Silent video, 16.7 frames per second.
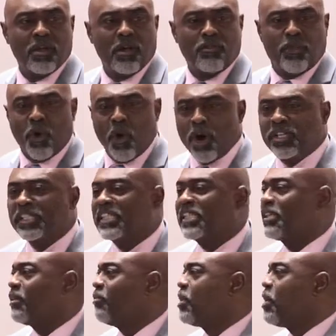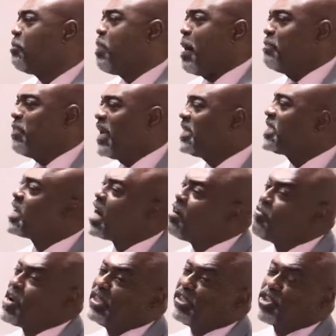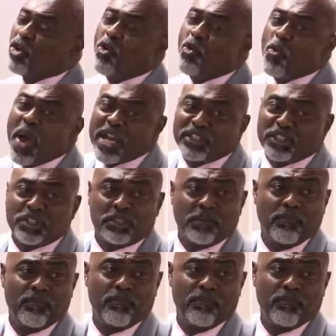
Those public servants who wish